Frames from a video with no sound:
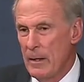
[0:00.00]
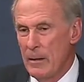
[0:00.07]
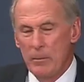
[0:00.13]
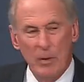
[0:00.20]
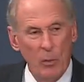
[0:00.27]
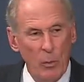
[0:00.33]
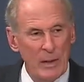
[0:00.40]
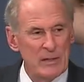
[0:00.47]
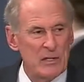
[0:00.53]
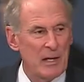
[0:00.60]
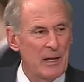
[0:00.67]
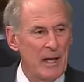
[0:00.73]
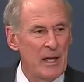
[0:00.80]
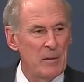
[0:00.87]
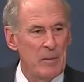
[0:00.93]
but once
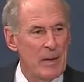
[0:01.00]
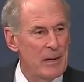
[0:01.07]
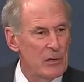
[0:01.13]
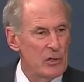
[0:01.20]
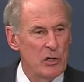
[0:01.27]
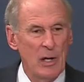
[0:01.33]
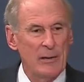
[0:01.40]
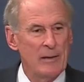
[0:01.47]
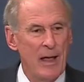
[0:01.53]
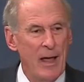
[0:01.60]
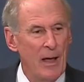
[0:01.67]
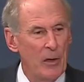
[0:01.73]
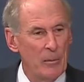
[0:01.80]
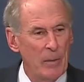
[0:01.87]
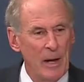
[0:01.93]
again being shut
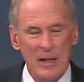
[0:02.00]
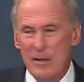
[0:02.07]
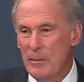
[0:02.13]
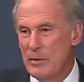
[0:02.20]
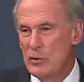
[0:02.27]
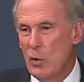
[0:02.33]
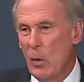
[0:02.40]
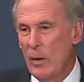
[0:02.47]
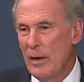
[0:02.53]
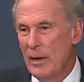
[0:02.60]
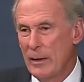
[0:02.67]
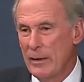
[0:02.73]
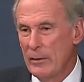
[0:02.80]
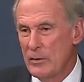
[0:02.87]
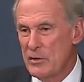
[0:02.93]
down by the majority
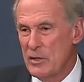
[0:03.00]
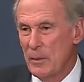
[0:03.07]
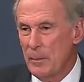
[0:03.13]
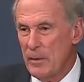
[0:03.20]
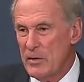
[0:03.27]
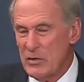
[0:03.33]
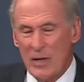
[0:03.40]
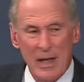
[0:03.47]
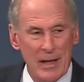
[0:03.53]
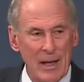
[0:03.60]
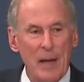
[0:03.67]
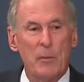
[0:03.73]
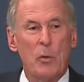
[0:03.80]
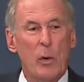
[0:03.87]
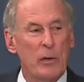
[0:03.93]
leader simply saying,
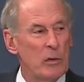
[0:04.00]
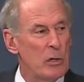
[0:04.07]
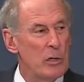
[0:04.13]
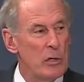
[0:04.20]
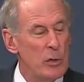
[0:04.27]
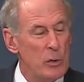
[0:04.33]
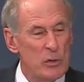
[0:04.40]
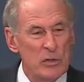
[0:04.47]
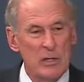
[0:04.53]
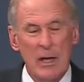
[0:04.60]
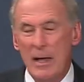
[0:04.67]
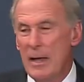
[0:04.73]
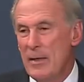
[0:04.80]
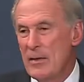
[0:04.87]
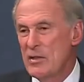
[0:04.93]
I'm going to use
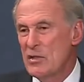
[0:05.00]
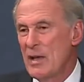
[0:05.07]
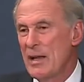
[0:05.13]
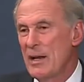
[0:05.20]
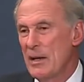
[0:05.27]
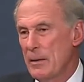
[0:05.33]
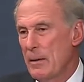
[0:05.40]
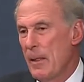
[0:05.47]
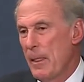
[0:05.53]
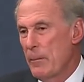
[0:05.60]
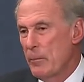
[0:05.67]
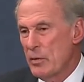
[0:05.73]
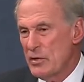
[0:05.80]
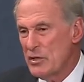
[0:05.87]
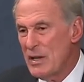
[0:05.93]
Senate
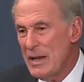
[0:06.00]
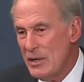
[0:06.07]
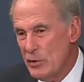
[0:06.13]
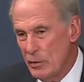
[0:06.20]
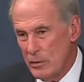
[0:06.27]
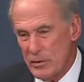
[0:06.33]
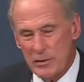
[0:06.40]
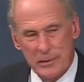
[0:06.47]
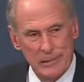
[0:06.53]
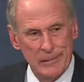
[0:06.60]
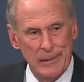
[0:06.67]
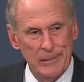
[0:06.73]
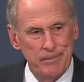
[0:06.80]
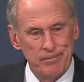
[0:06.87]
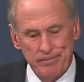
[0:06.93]
procedures,
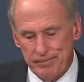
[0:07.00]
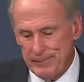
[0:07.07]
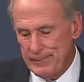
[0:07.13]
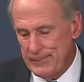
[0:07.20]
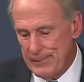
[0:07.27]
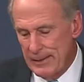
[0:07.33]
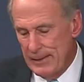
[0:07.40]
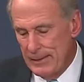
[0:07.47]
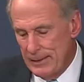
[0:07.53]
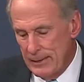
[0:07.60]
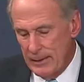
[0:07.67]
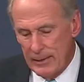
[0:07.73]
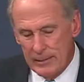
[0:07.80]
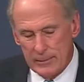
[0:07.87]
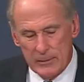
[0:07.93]

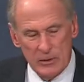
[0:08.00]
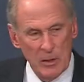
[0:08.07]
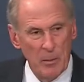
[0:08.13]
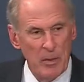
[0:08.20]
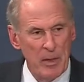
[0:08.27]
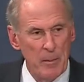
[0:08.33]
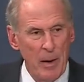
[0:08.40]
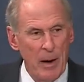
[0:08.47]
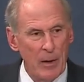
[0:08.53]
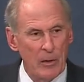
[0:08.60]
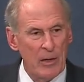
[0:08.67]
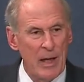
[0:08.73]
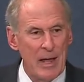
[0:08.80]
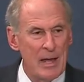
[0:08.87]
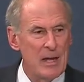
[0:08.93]
some of them
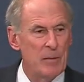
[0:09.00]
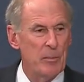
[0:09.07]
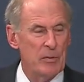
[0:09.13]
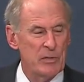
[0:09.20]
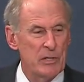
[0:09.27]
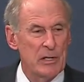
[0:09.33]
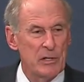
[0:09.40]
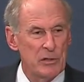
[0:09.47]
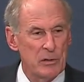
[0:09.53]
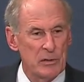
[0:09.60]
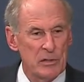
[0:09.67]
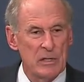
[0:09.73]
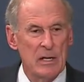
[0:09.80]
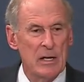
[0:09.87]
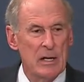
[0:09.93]
arcane
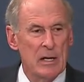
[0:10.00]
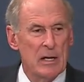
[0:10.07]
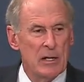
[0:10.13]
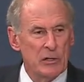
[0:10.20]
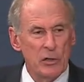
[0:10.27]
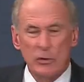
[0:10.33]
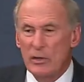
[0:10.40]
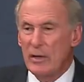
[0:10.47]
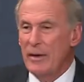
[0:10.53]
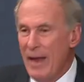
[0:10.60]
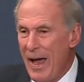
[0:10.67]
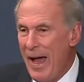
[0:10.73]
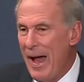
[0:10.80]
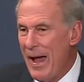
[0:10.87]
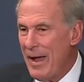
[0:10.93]
procedures, to
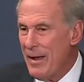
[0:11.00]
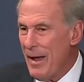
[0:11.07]
deny